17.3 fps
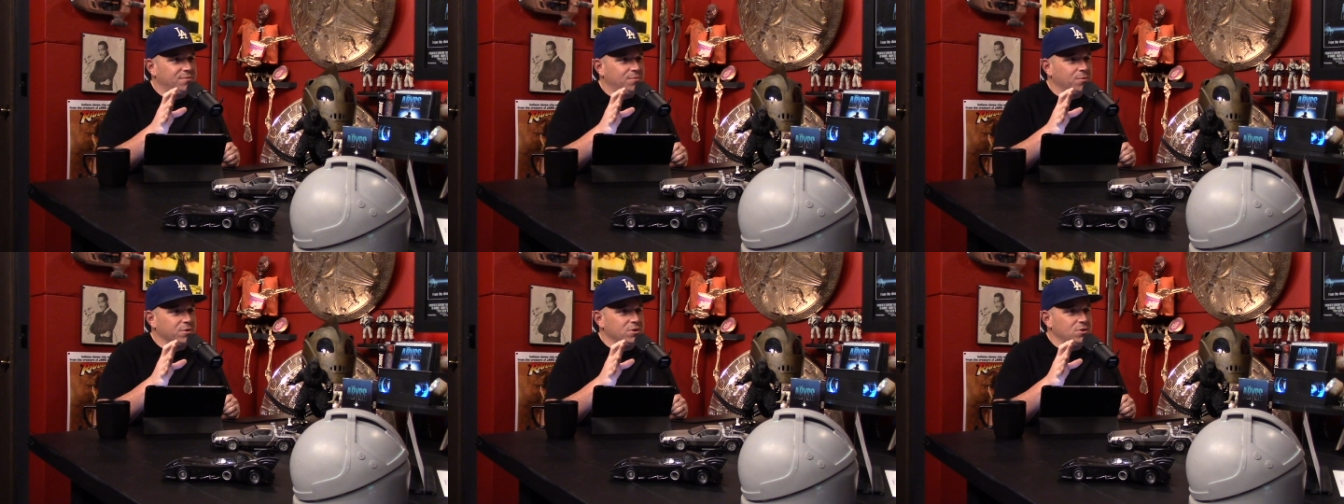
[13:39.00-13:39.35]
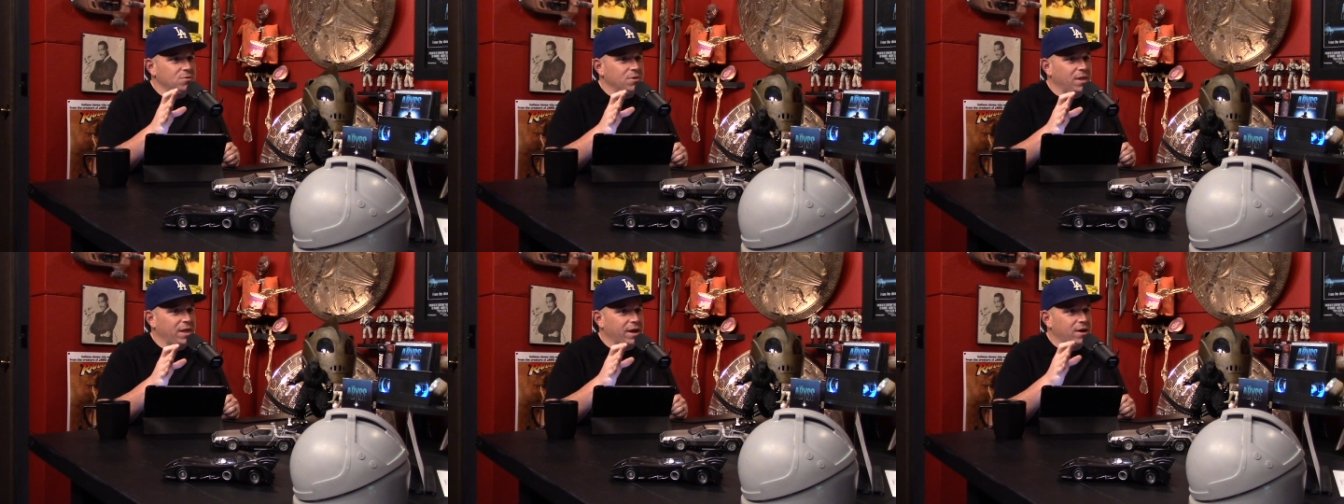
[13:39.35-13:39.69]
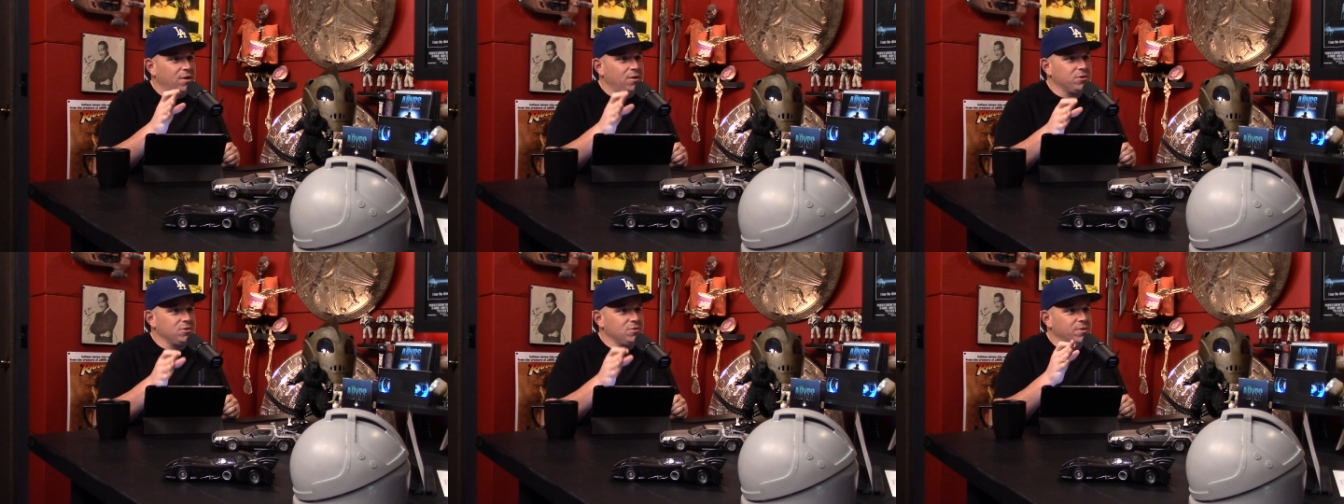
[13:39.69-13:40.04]
where you're like,
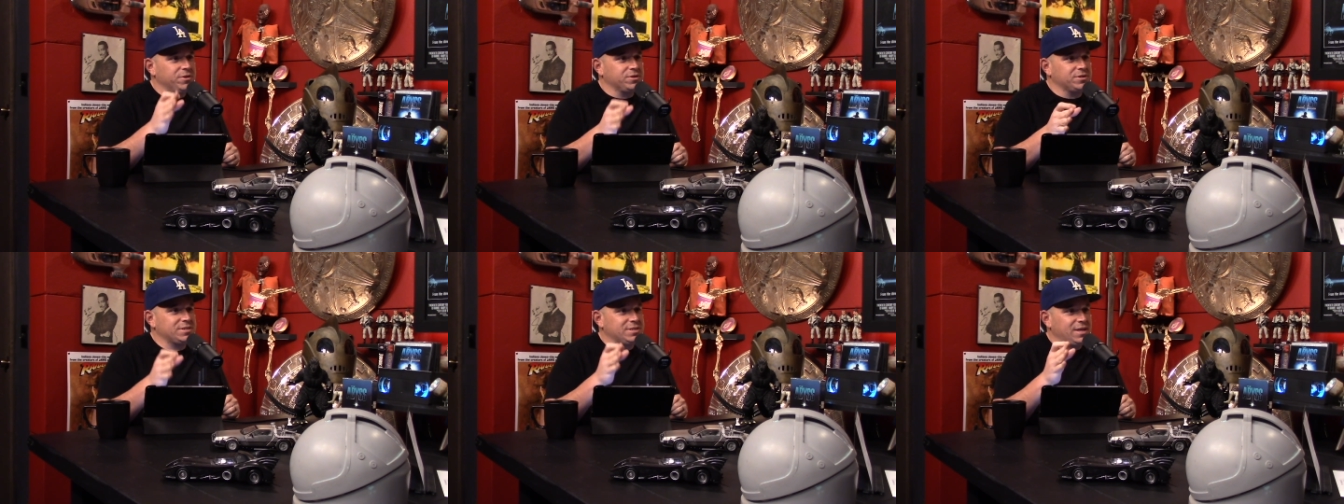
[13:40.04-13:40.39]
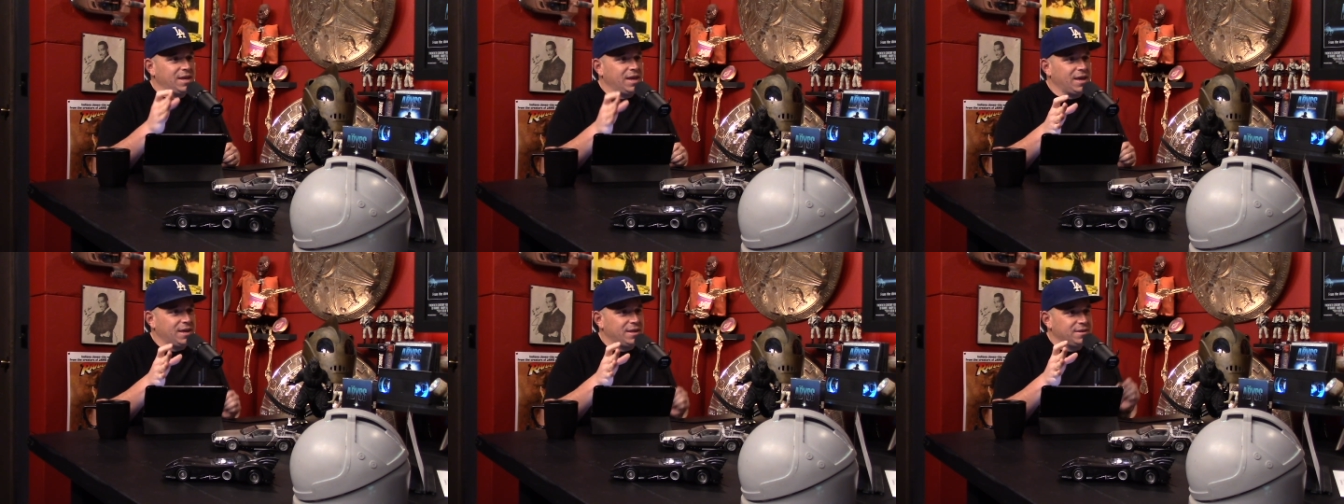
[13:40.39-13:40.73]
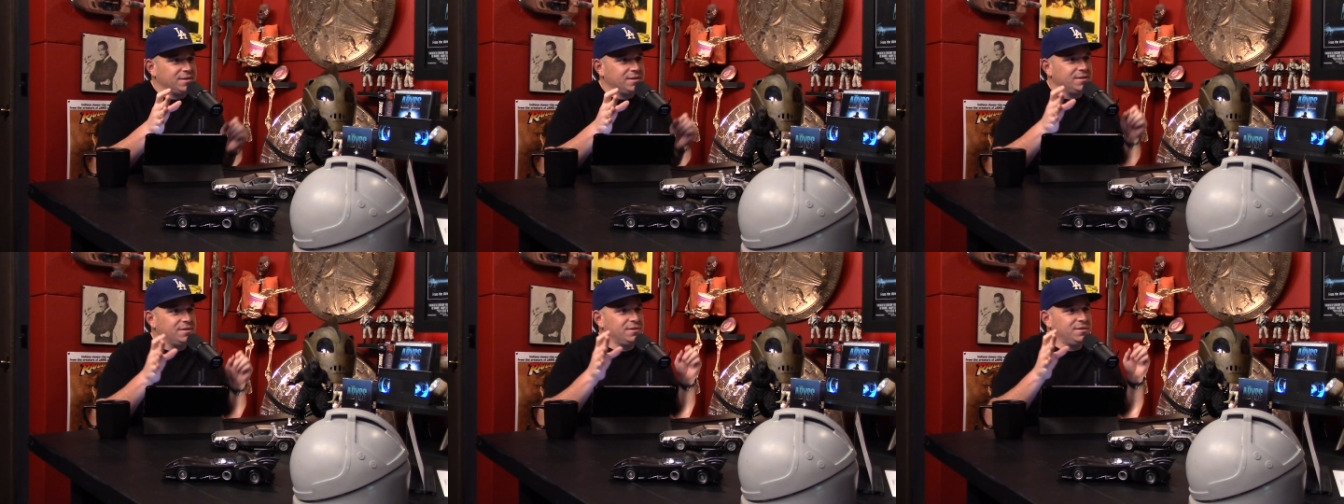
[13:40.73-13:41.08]
oh, you
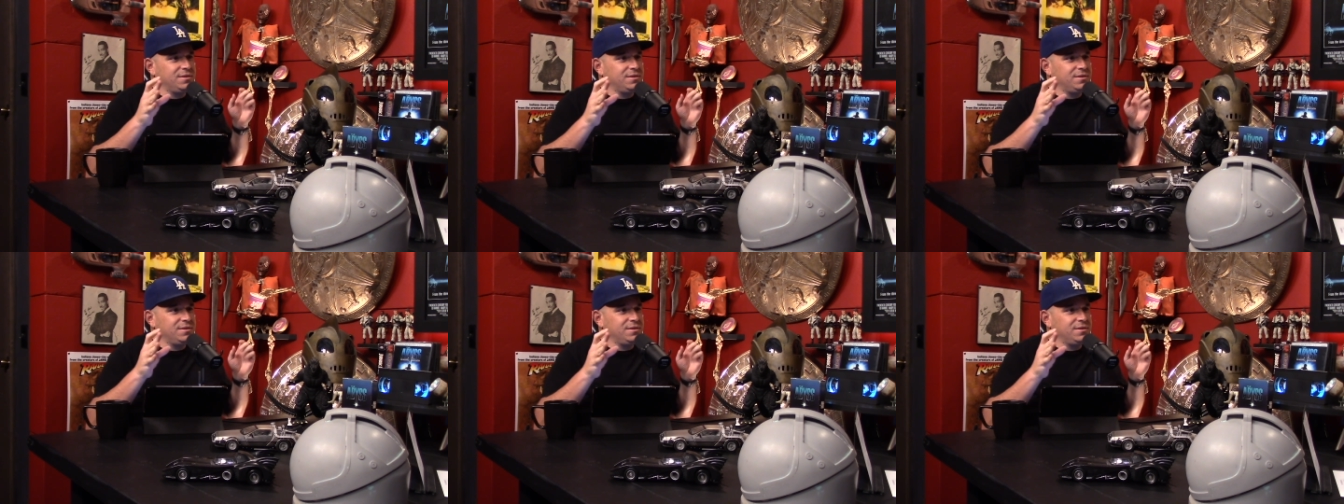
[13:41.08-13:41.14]
understand.